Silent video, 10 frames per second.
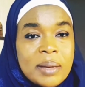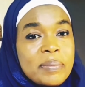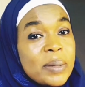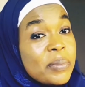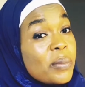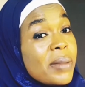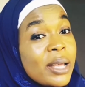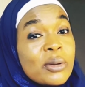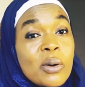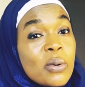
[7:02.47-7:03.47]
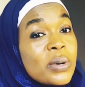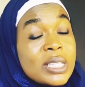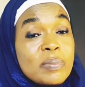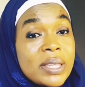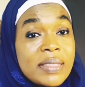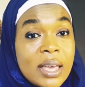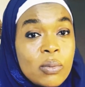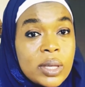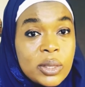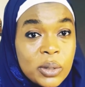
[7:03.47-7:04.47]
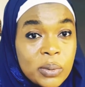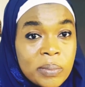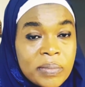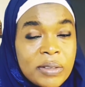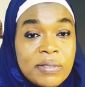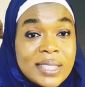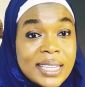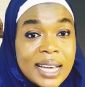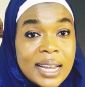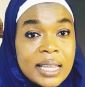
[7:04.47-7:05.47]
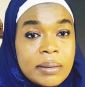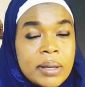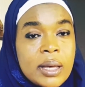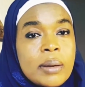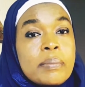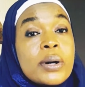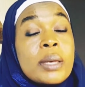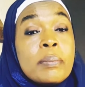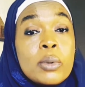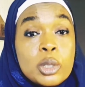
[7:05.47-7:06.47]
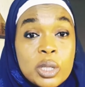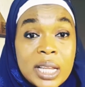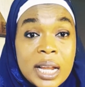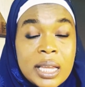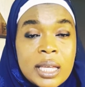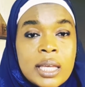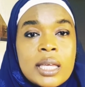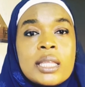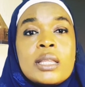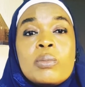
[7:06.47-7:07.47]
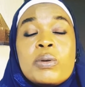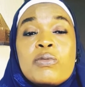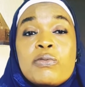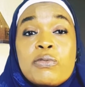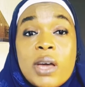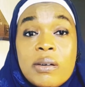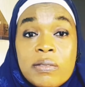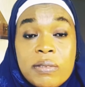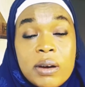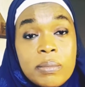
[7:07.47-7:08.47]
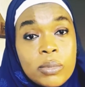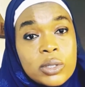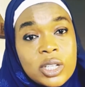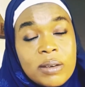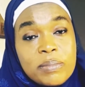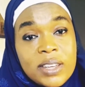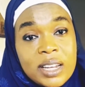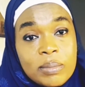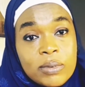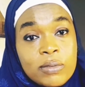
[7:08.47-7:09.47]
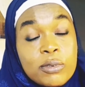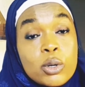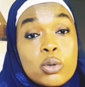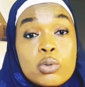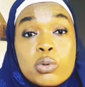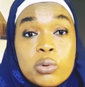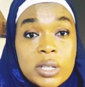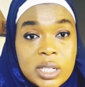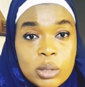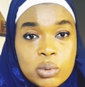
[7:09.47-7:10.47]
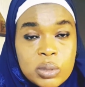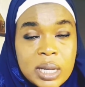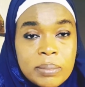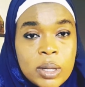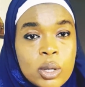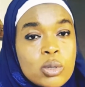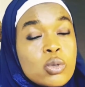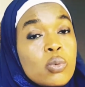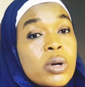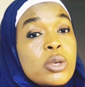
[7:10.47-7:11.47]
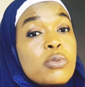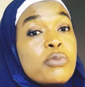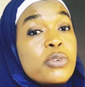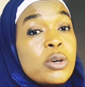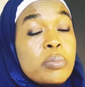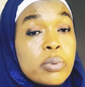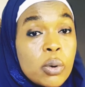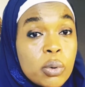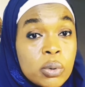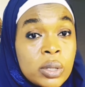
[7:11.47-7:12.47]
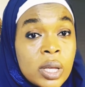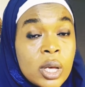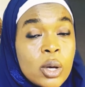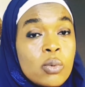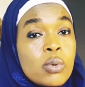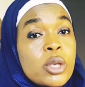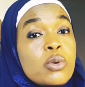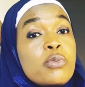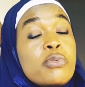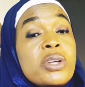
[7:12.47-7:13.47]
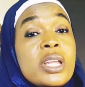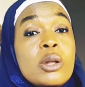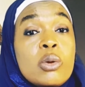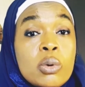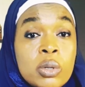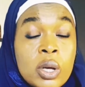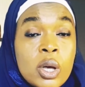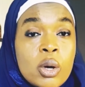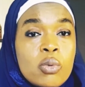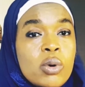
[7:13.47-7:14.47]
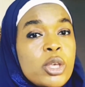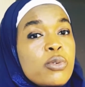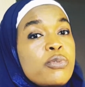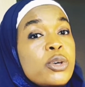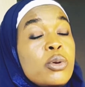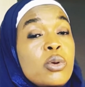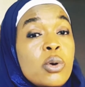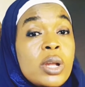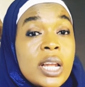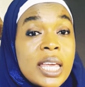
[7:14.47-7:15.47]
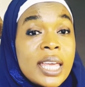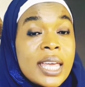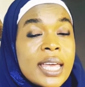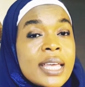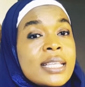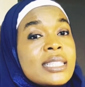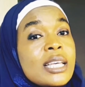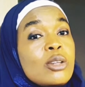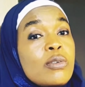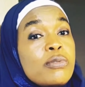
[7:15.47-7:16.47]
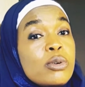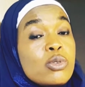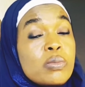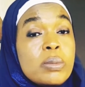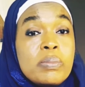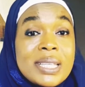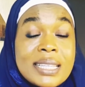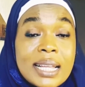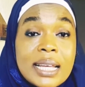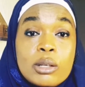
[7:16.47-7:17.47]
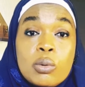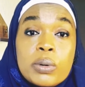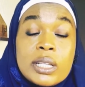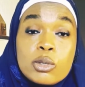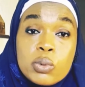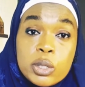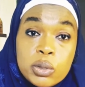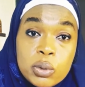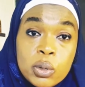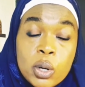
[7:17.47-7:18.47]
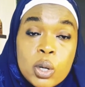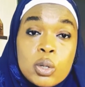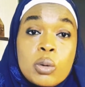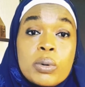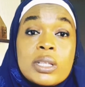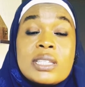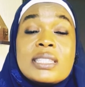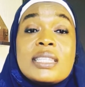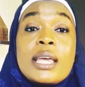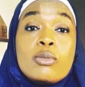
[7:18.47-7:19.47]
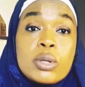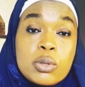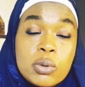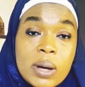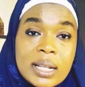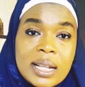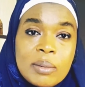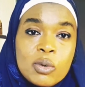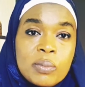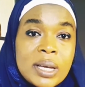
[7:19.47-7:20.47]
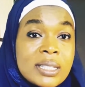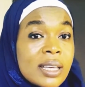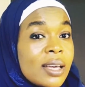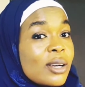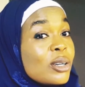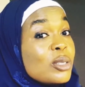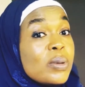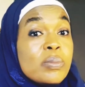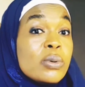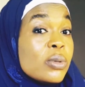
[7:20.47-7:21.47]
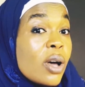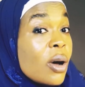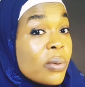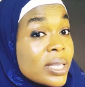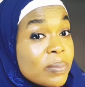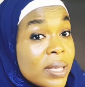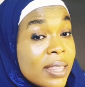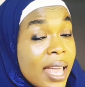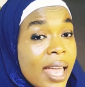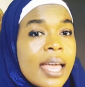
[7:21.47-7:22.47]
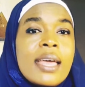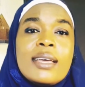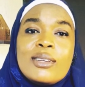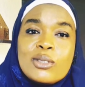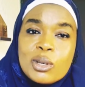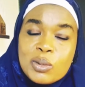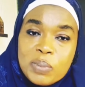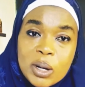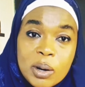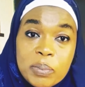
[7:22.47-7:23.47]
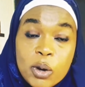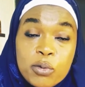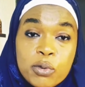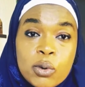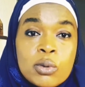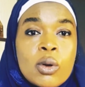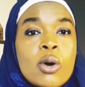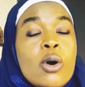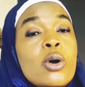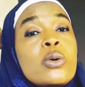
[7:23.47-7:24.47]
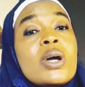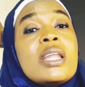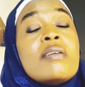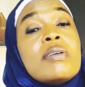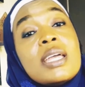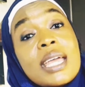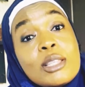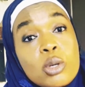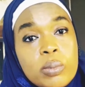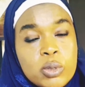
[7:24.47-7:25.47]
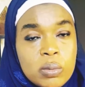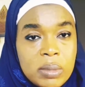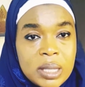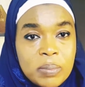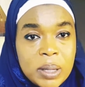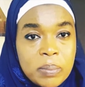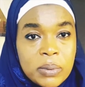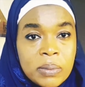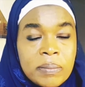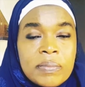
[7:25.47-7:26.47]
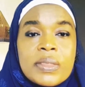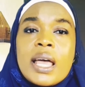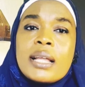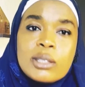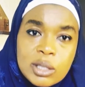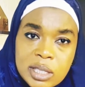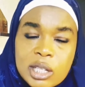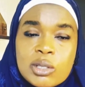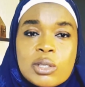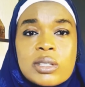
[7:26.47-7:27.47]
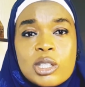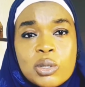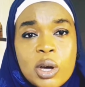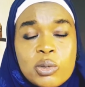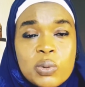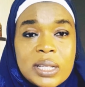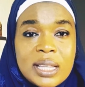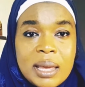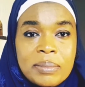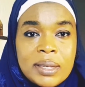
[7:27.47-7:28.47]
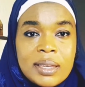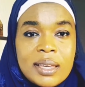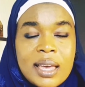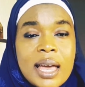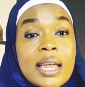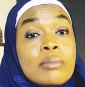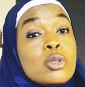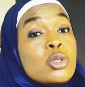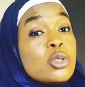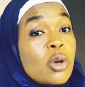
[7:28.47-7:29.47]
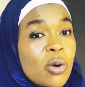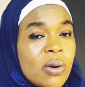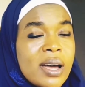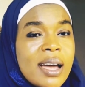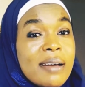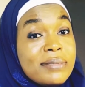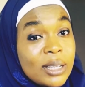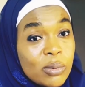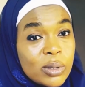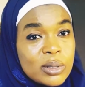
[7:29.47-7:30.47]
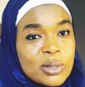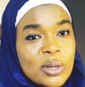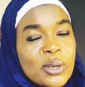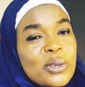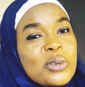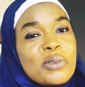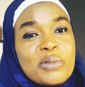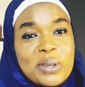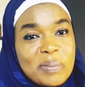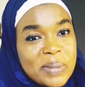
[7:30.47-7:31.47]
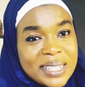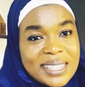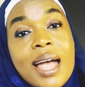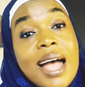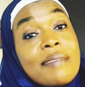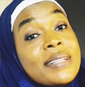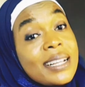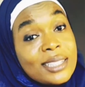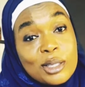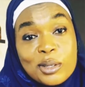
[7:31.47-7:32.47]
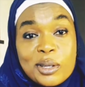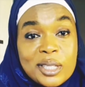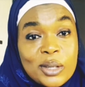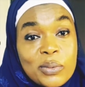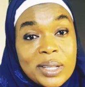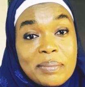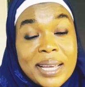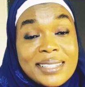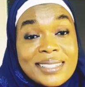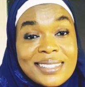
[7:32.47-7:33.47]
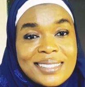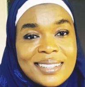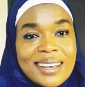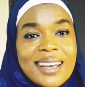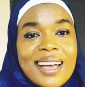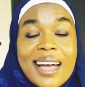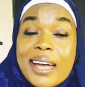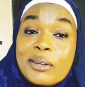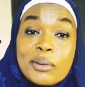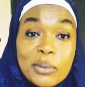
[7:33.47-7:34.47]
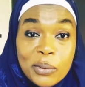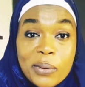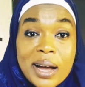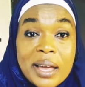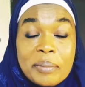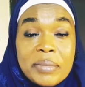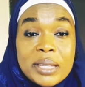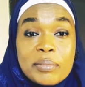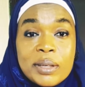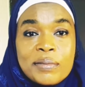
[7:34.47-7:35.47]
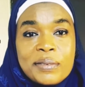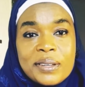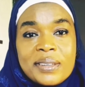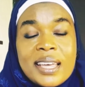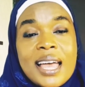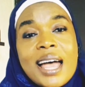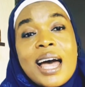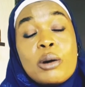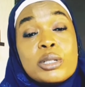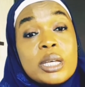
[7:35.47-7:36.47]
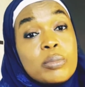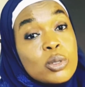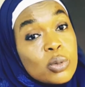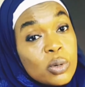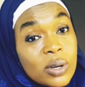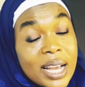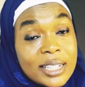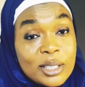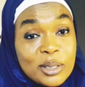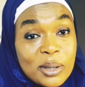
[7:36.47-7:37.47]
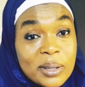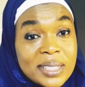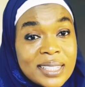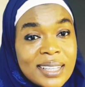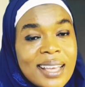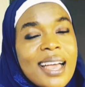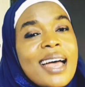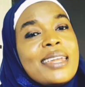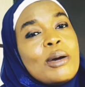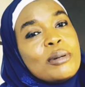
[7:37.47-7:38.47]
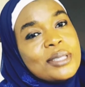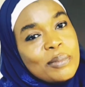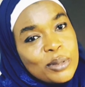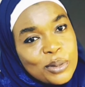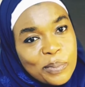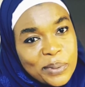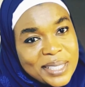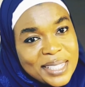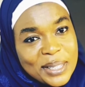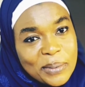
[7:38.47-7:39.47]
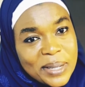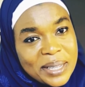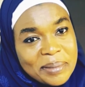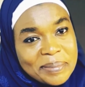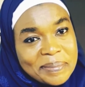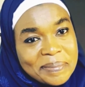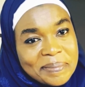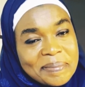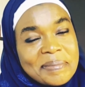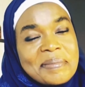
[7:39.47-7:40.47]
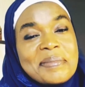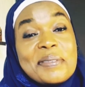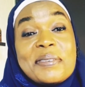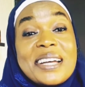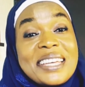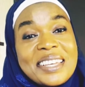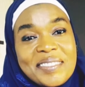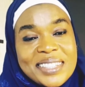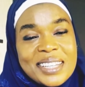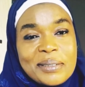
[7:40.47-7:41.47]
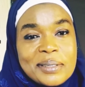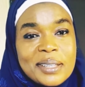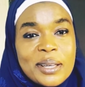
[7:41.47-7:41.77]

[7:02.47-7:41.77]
People might not always be there with you physically, but emotionally they'll be very, very much available for you to reach out to them. So when you feel broken, when you feel alone, when you feel lonely, instead of you to be bitter that nobody is with you, nobody stayed with you at that moment, because people will not always be there, just pick up your phone, or you can even get up to meet people and discuss with them. And I'm sure afterwards you feel better. After discussing with my sister, I know how it made me feel. I was able to look at the socks and I was able to put it away before I gave it out.